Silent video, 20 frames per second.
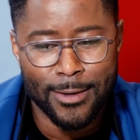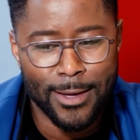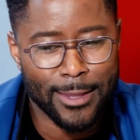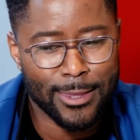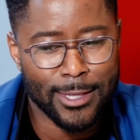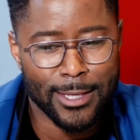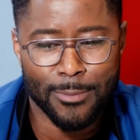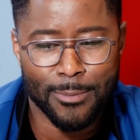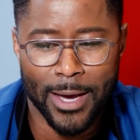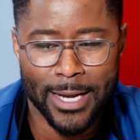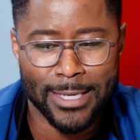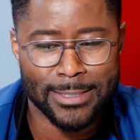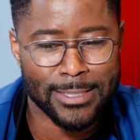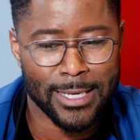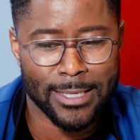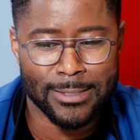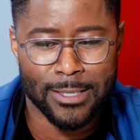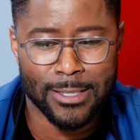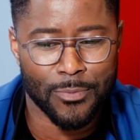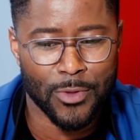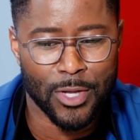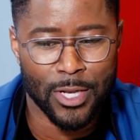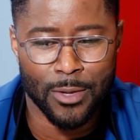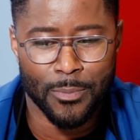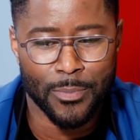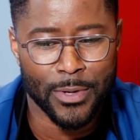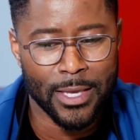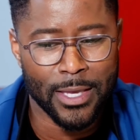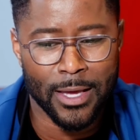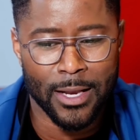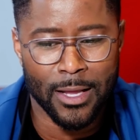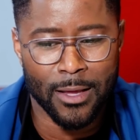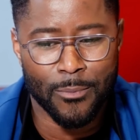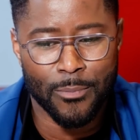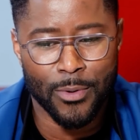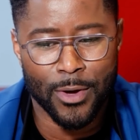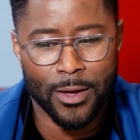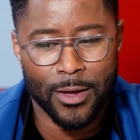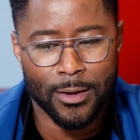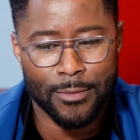I think he might have said something in the
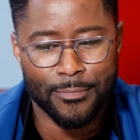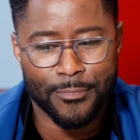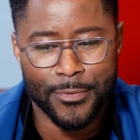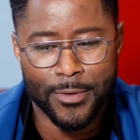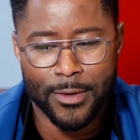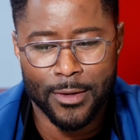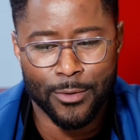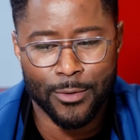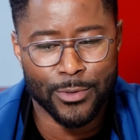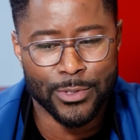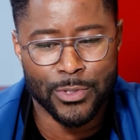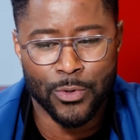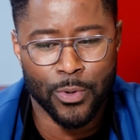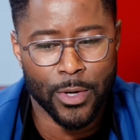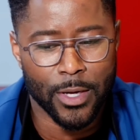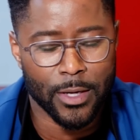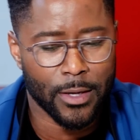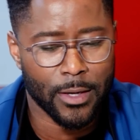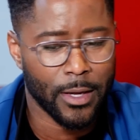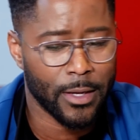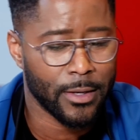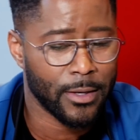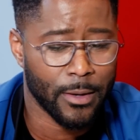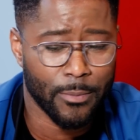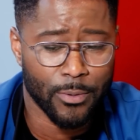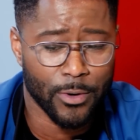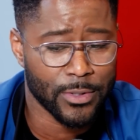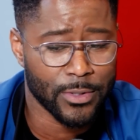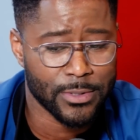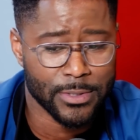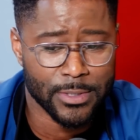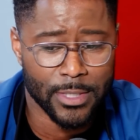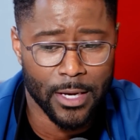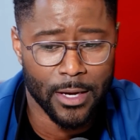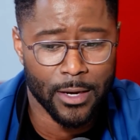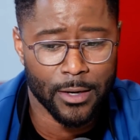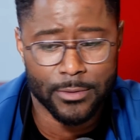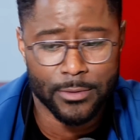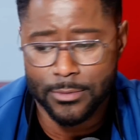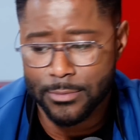beginning, but it was quick. Hey, Nate Burleson's
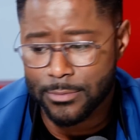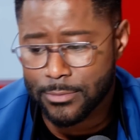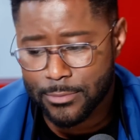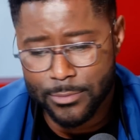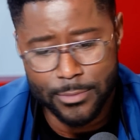out.